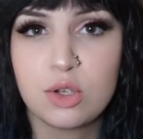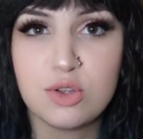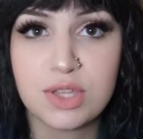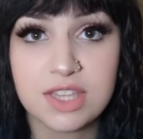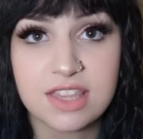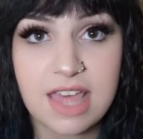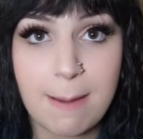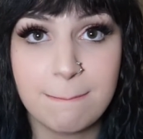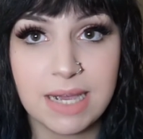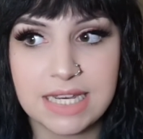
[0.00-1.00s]
or you think that
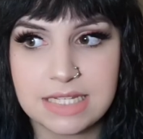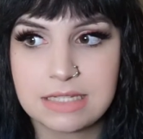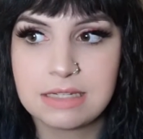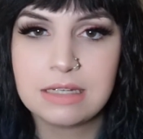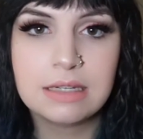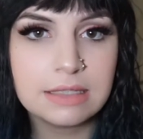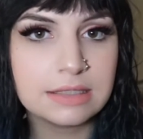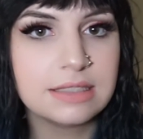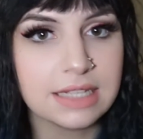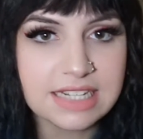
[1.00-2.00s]
that might
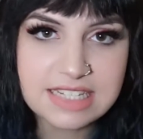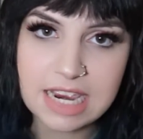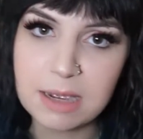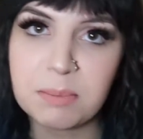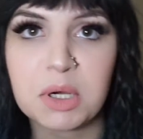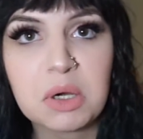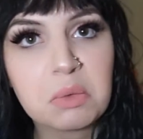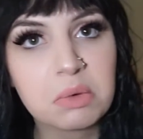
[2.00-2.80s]
like tamper